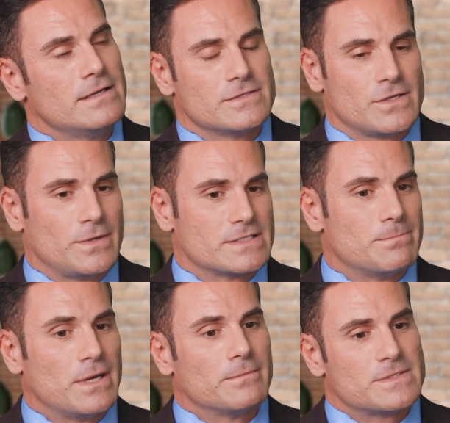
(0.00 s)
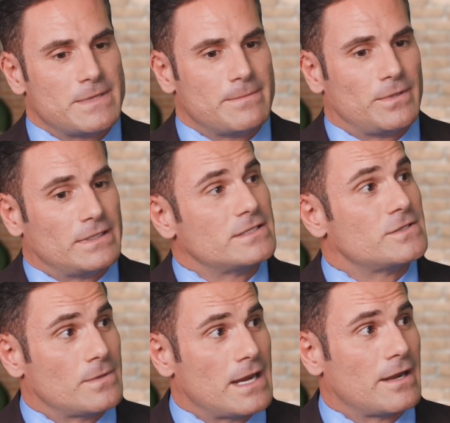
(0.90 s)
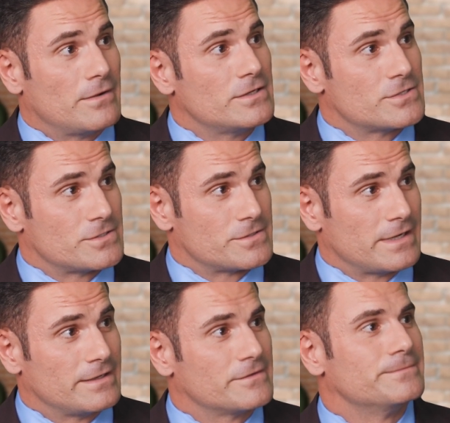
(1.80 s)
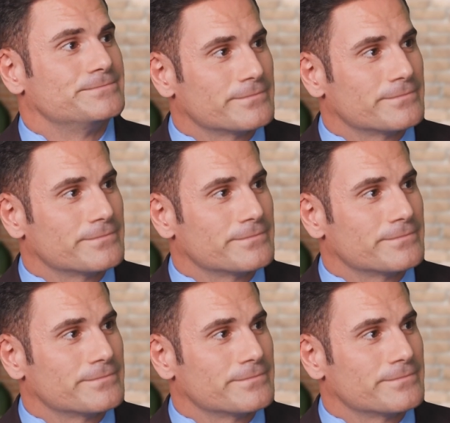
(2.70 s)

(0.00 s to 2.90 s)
So it's bumped people into higher interest rates.